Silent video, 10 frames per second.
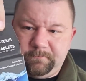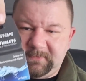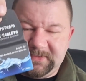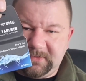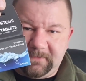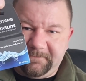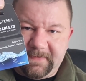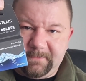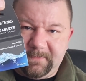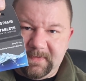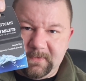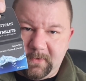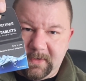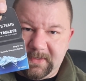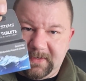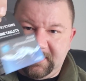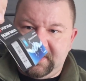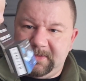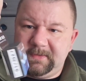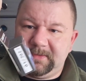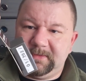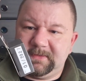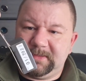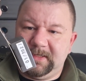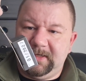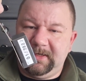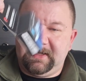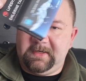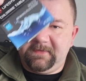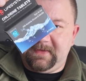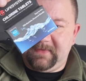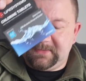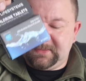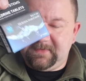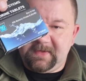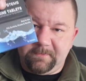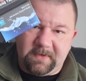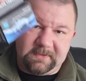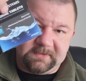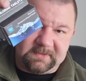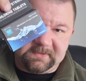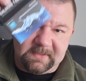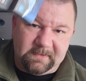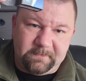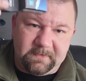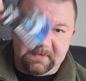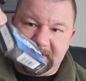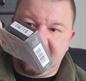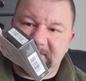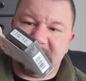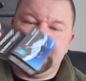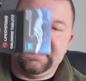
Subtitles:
dissolve them in the water and it's killing anything that's in there, but it doesn't help against